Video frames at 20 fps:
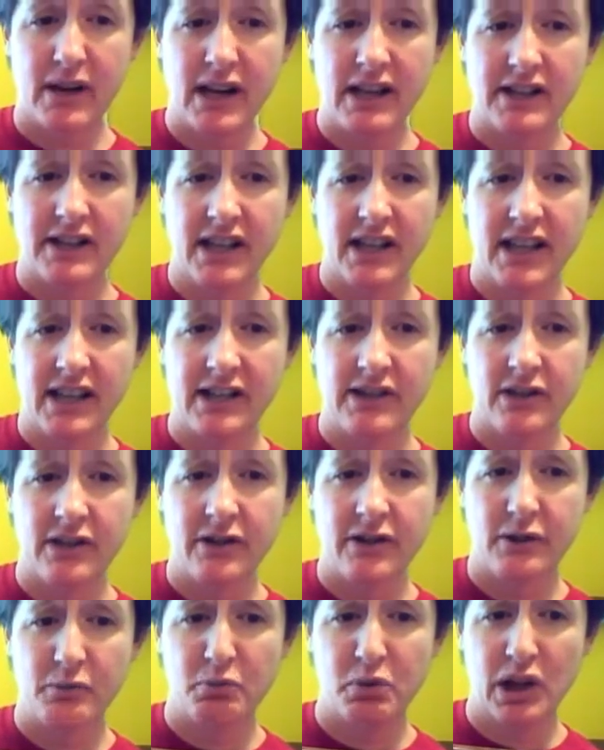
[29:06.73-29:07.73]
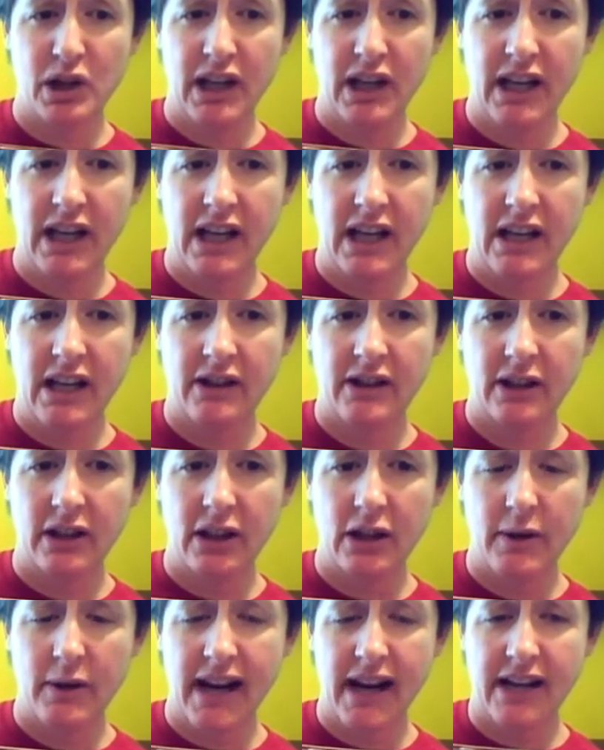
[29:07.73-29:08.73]
makes it easier to play the
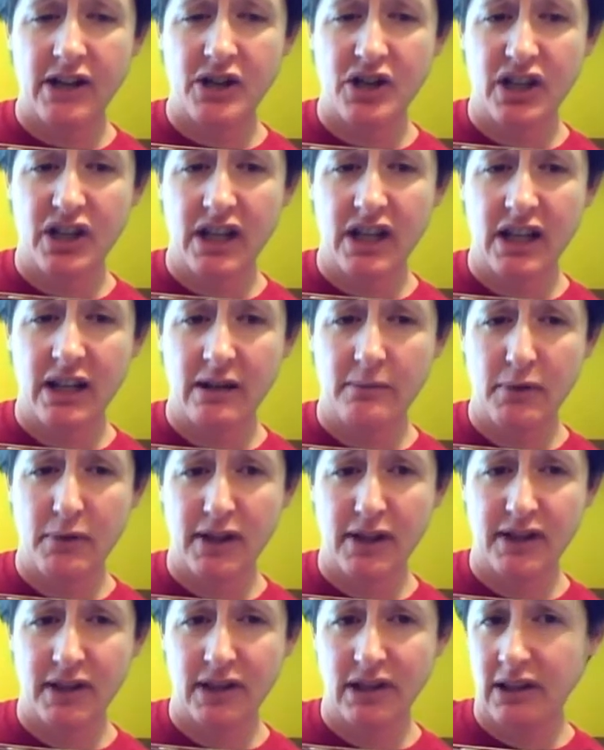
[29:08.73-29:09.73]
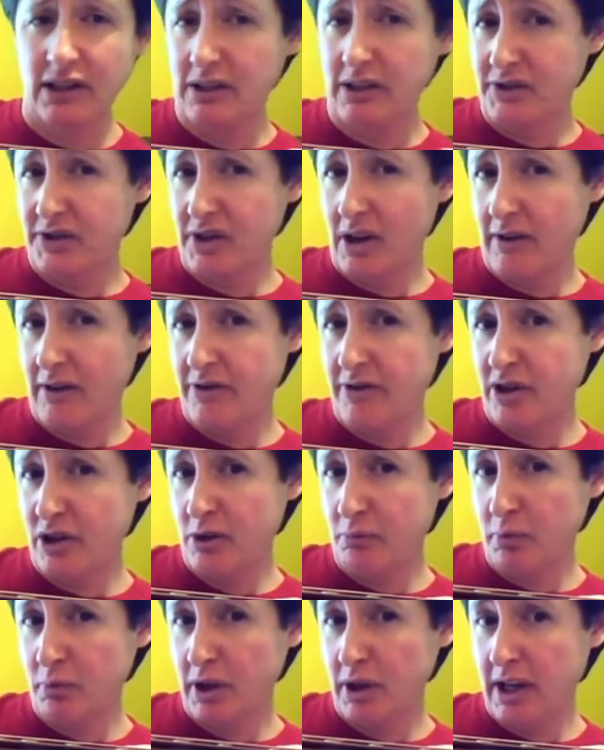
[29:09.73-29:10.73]
low action, makes it a little softer
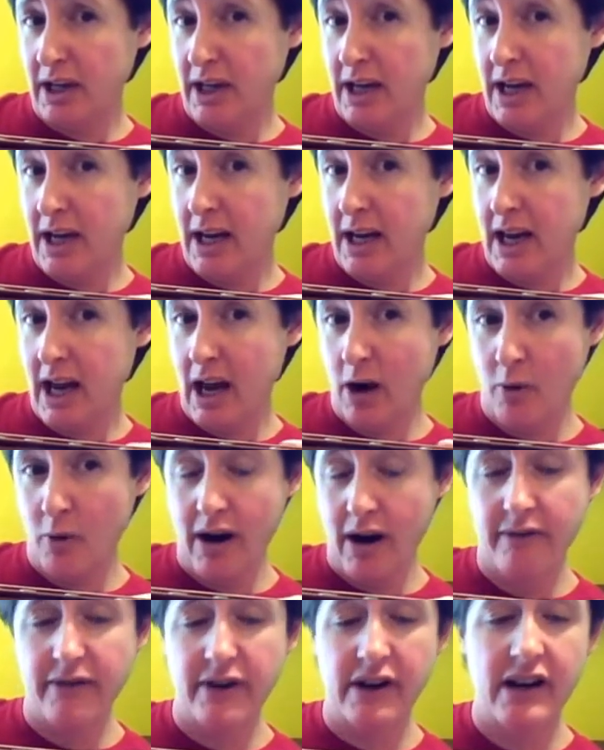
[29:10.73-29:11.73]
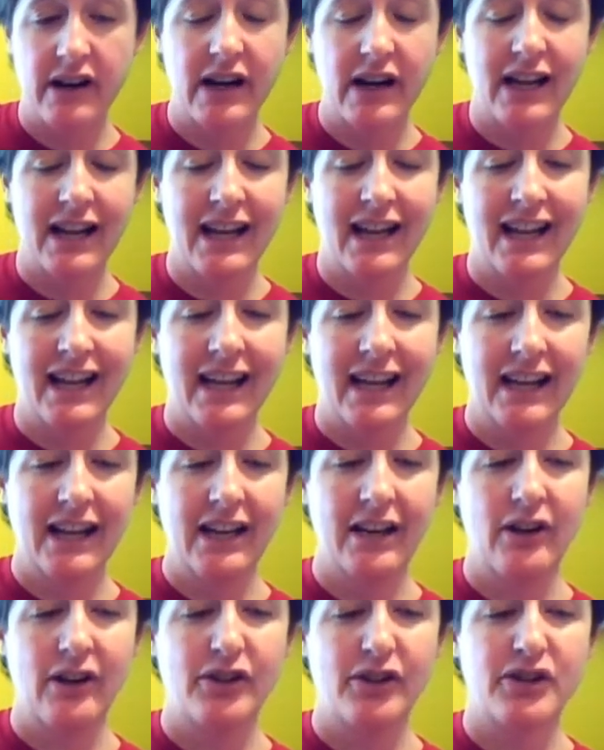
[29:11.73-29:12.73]
to play. However,
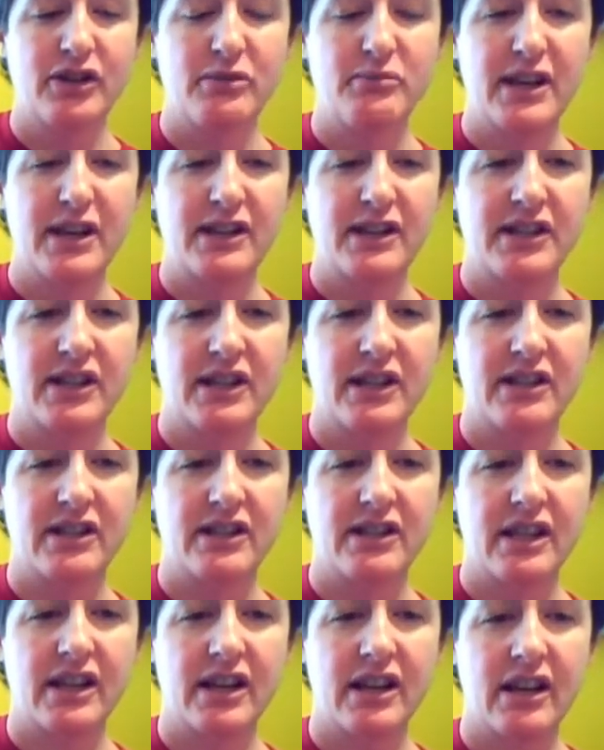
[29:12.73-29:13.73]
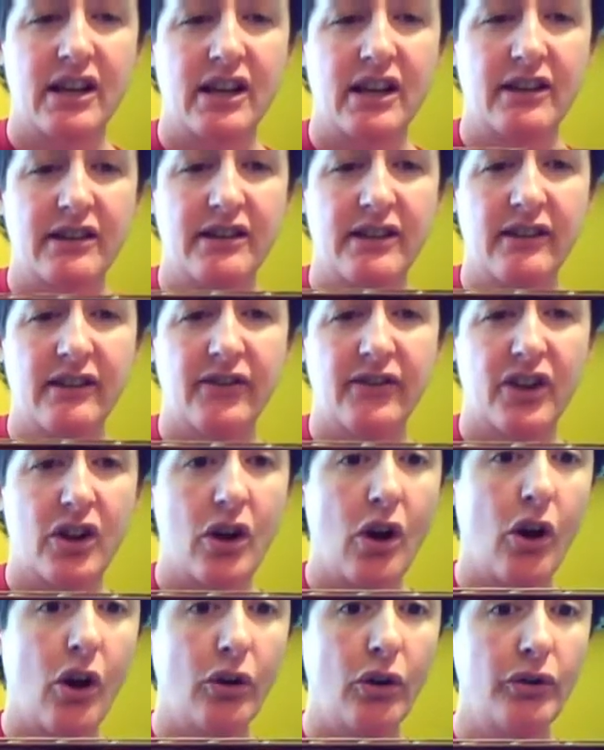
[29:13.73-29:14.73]
it also makes it
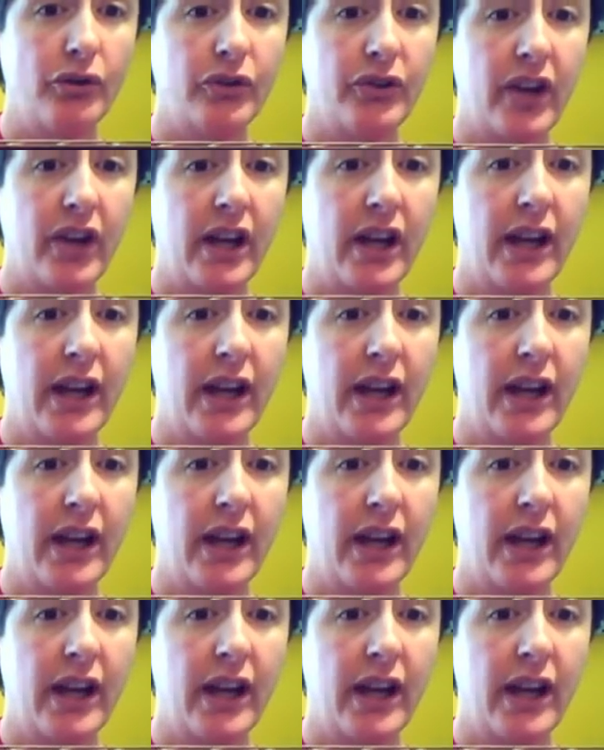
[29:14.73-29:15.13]
difficult